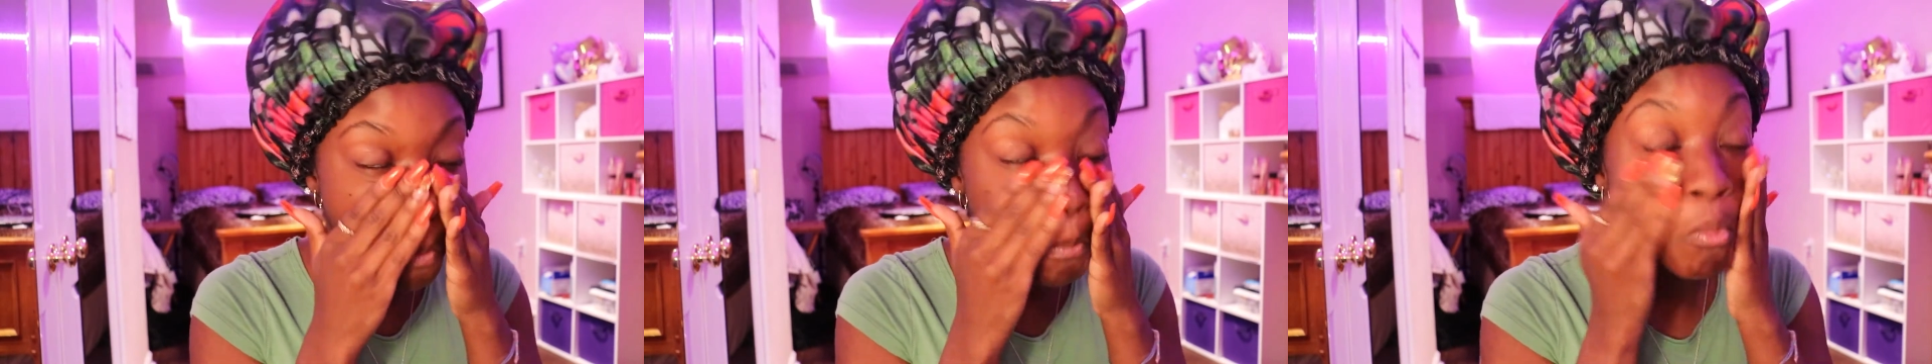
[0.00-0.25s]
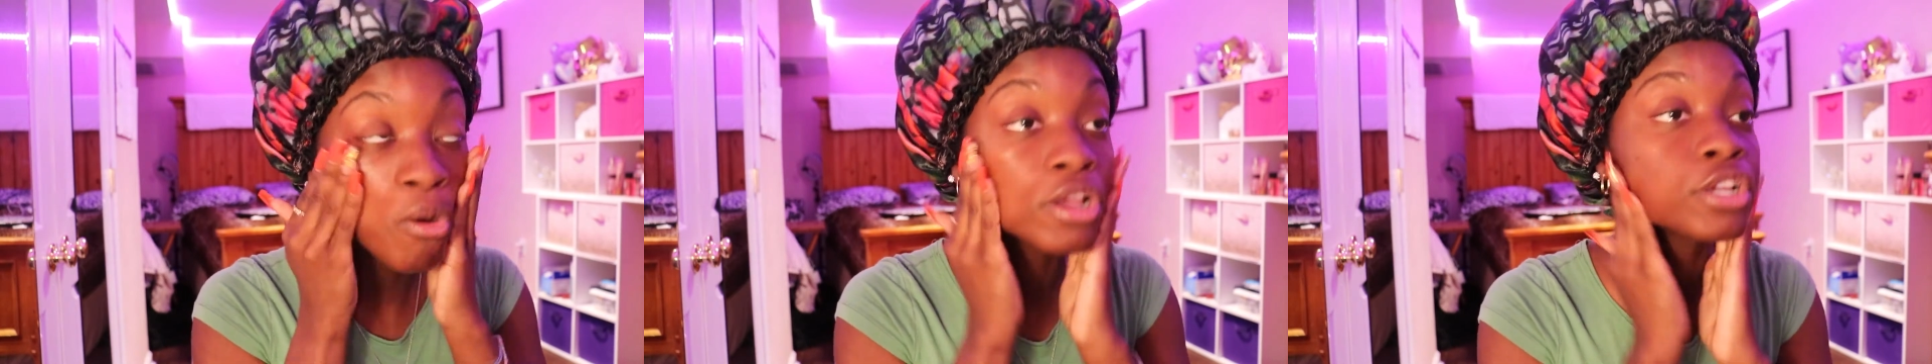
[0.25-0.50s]

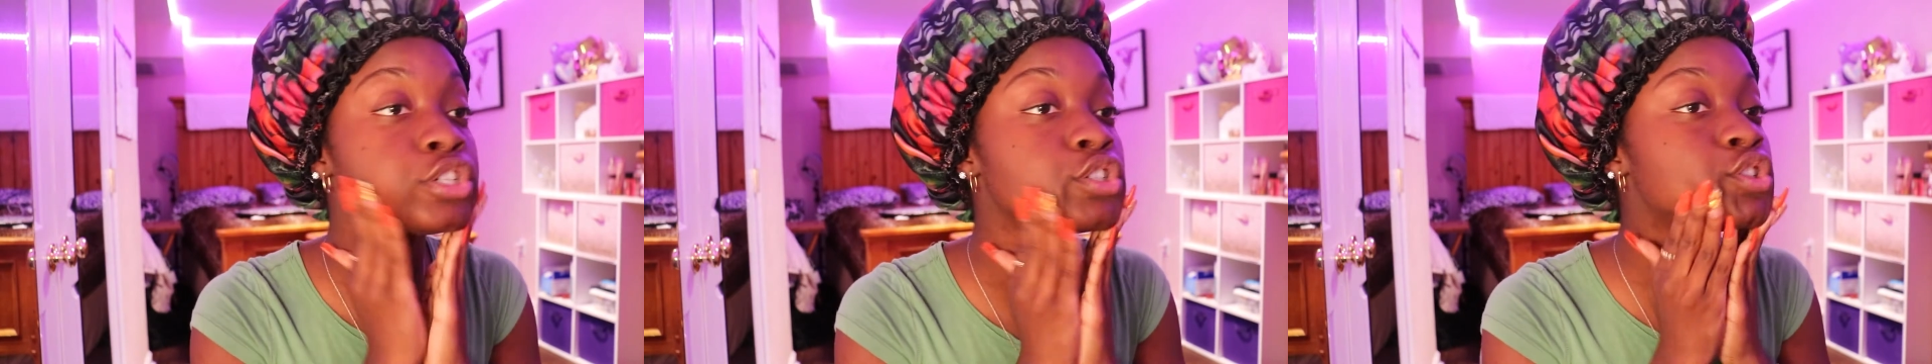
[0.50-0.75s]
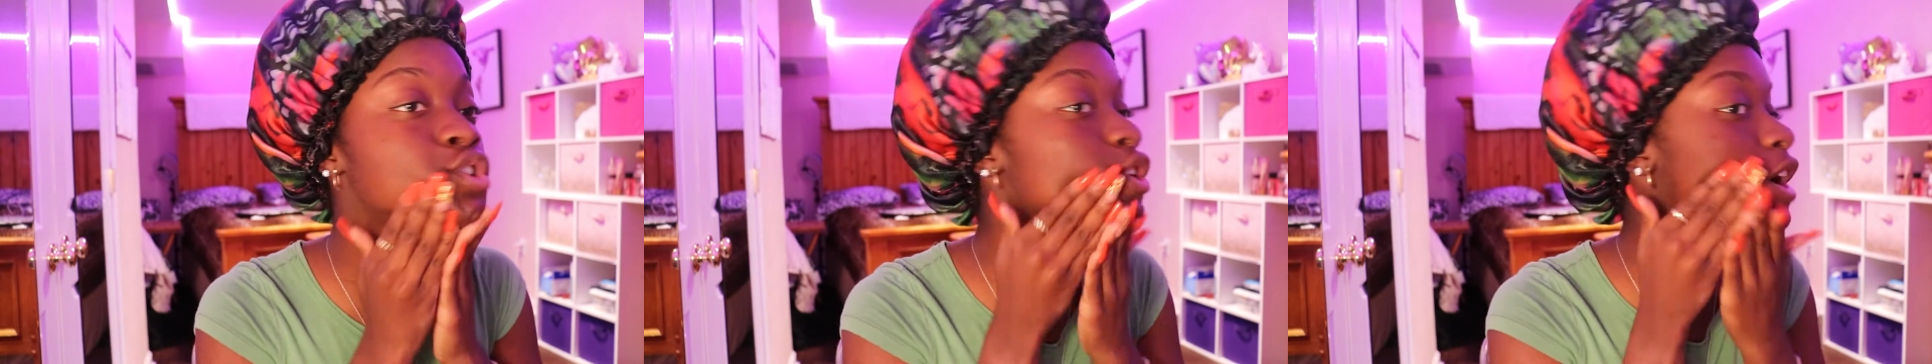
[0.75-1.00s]

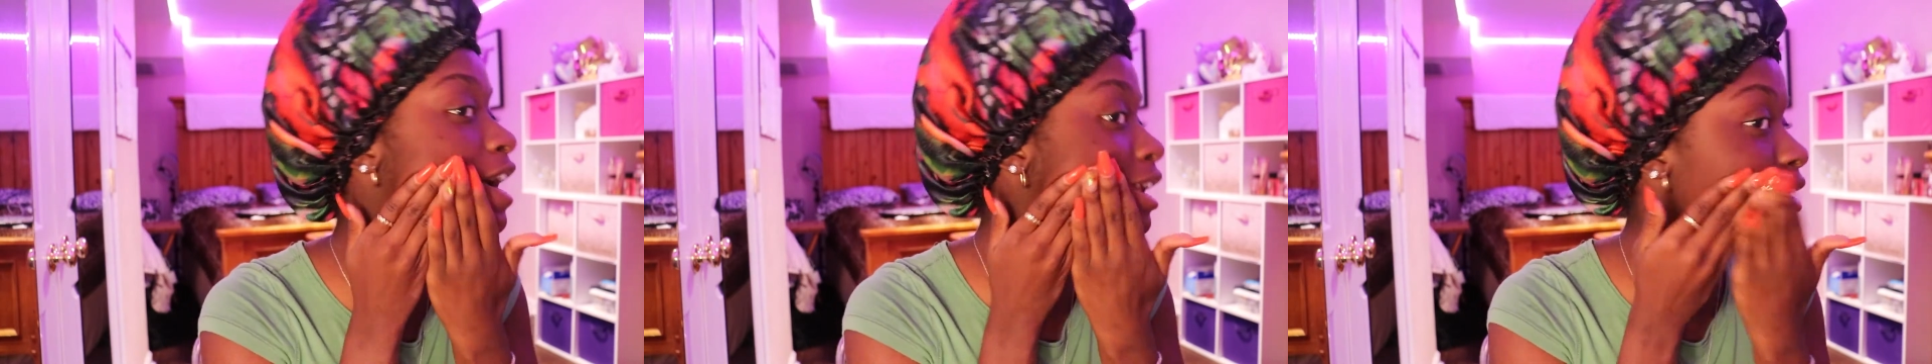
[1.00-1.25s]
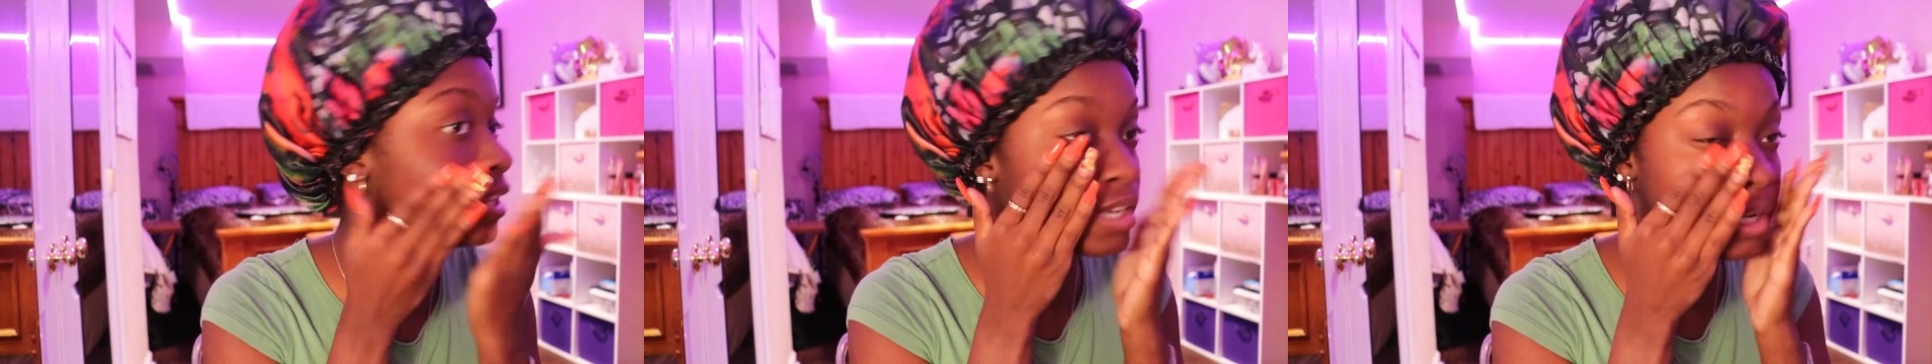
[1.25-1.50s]
moisture I
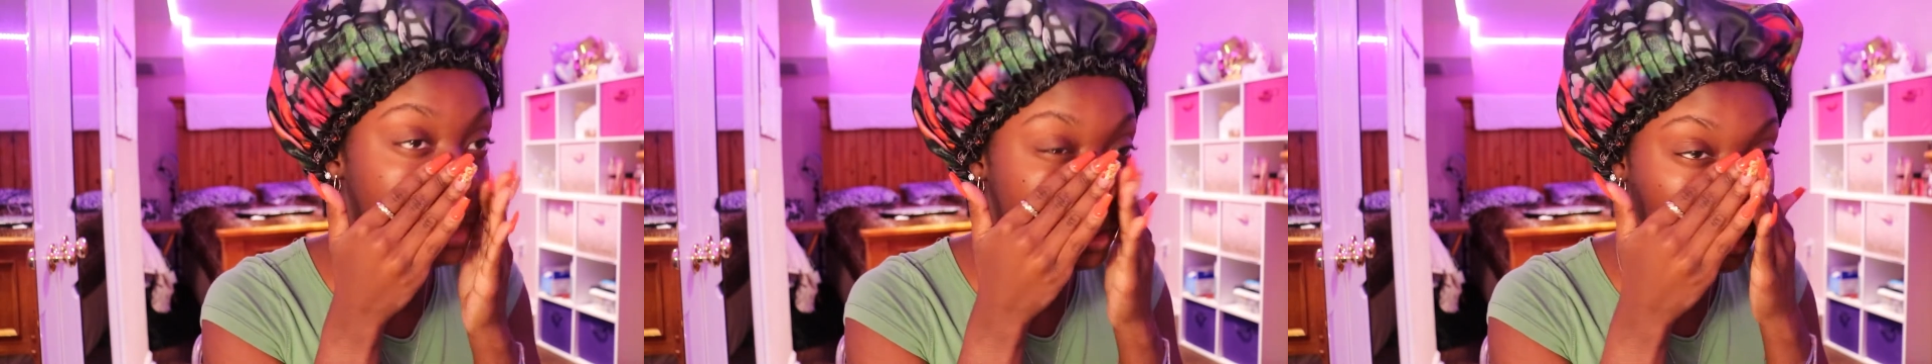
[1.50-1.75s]
need.